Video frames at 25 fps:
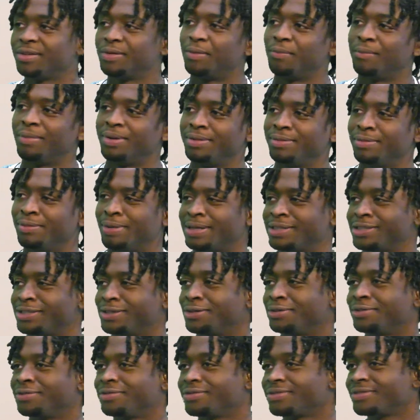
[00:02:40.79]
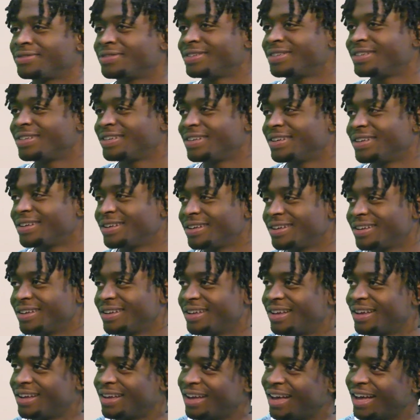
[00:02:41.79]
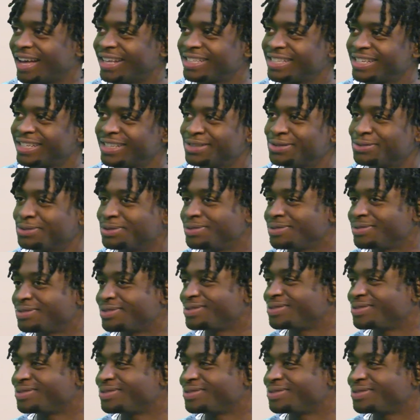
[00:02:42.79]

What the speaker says: Me myself, I tend to.